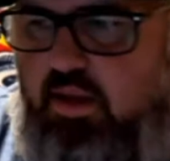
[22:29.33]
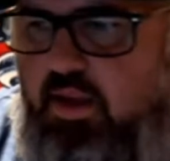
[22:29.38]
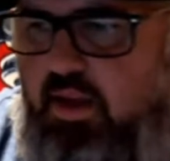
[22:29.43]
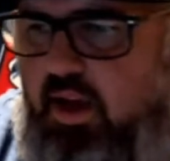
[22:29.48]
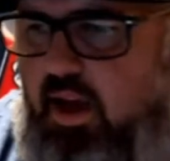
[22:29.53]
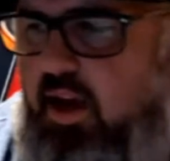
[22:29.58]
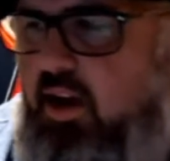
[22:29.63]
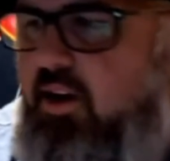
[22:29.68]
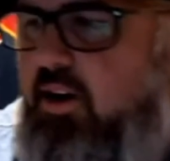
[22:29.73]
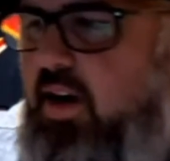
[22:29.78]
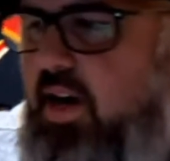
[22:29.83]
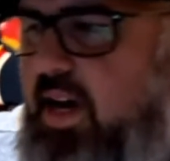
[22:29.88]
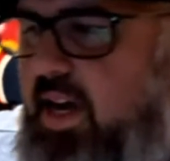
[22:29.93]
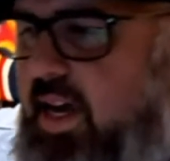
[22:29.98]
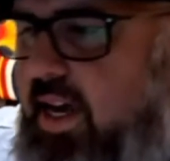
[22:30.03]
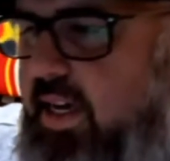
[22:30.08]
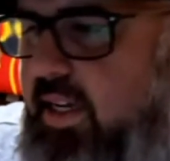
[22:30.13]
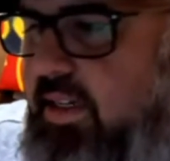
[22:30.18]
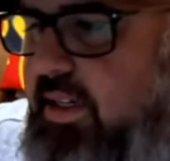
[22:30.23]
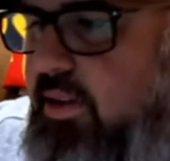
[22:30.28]
All
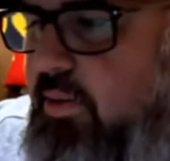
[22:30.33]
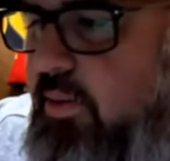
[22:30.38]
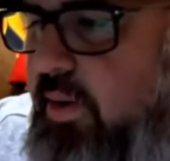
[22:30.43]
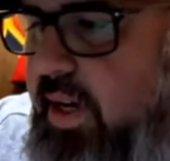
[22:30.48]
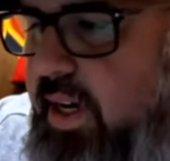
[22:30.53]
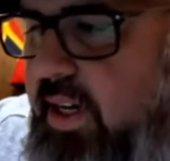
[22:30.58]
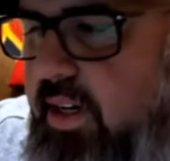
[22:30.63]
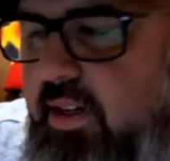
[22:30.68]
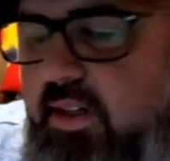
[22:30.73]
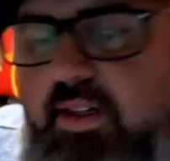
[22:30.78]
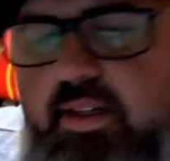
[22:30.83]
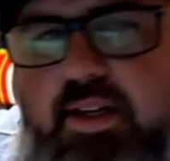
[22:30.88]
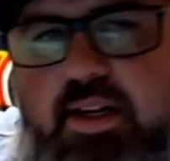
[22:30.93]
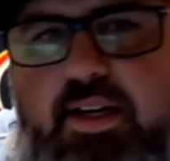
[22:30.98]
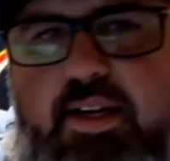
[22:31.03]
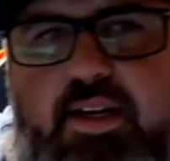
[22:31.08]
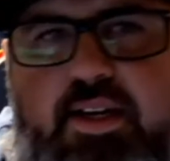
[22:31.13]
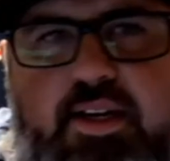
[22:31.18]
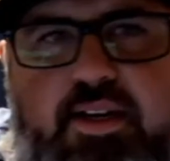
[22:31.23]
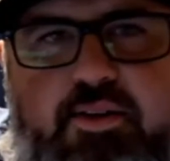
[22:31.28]
right. Well,
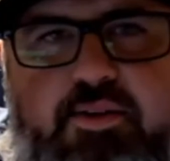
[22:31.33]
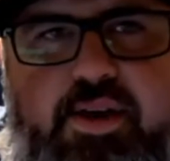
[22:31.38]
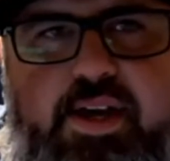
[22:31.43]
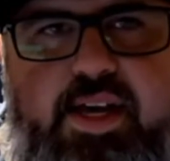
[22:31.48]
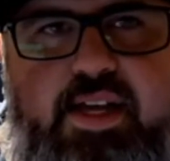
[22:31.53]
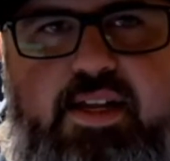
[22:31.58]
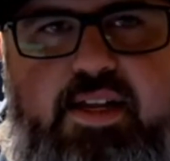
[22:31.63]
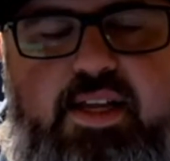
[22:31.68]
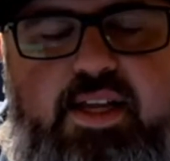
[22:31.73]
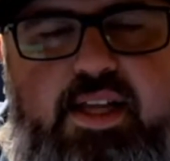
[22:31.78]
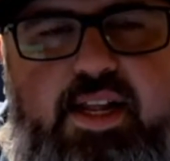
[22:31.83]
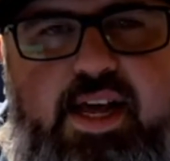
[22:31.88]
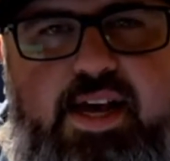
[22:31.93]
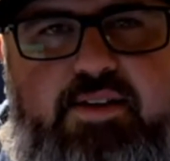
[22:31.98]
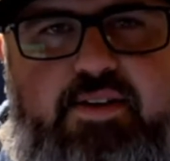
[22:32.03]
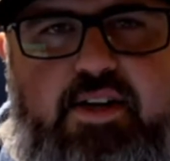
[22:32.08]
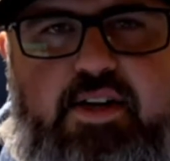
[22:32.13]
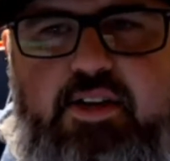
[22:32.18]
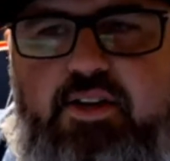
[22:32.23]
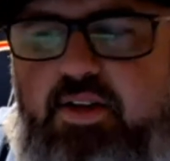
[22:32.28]
we did have
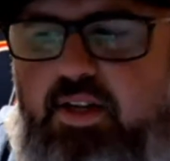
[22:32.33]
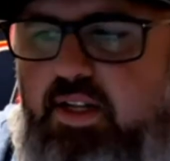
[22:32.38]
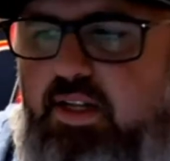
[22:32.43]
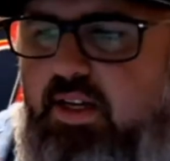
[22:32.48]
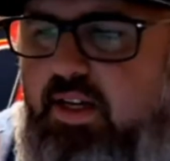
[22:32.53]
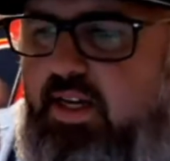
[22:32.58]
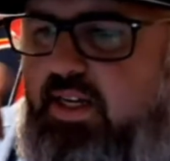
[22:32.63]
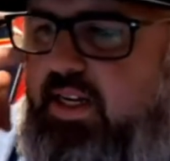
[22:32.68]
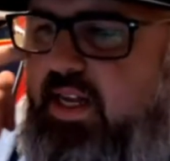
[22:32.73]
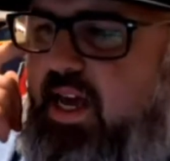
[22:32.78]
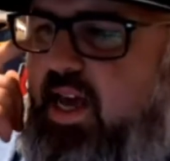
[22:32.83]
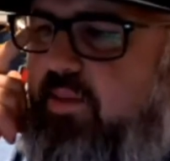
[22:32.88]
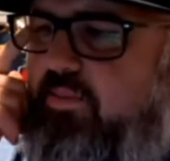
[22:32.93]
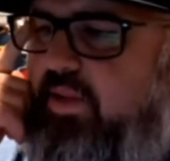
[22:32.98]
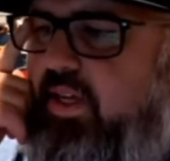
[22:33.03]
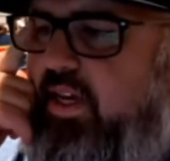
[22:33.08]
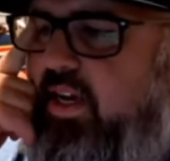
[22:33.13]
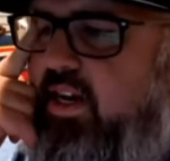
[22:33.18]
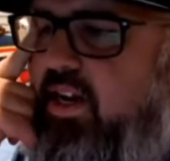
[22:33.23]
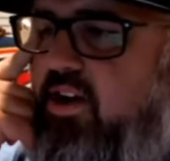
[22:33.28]
to do a little
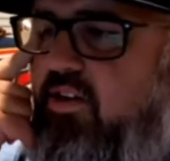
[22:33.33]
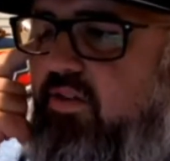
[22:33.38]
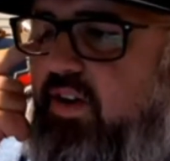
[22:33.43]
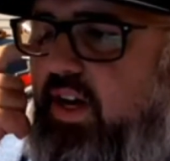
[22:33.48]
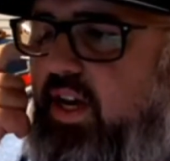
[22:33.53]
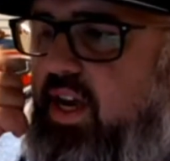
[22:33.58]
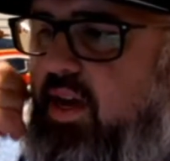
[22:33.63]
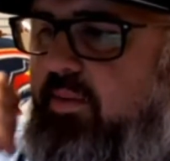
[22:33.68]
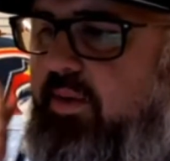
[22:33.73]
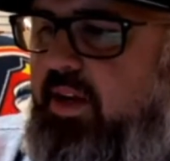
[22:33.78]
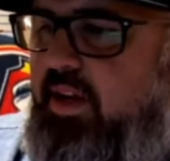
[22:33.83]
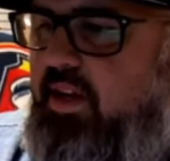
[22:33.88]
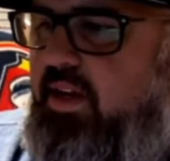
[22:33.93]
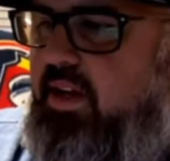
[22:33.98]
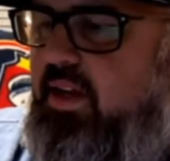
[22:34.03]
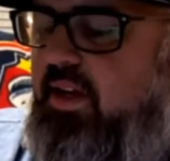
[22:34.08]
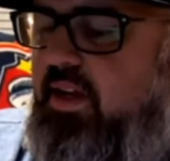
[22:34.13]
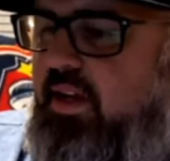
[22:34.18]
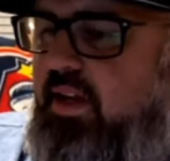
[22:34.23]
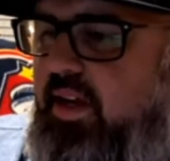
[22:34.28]
adapting and overcoming,
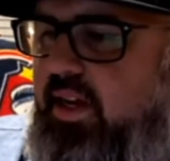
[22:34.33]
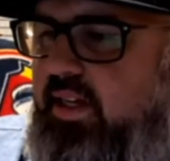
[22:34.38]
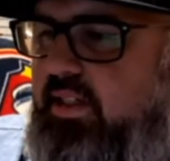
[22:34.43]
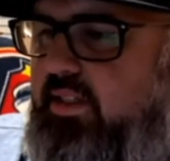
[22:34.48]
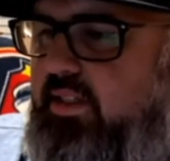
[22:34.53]
as